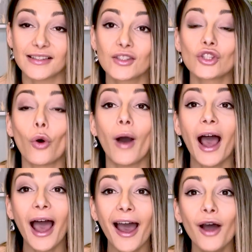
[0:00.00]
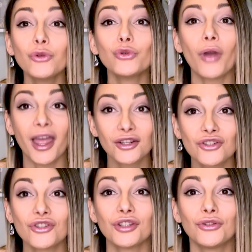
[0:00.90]
So how to
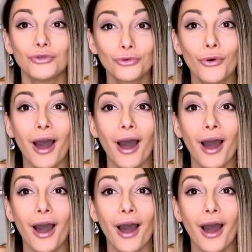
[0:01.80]
actually do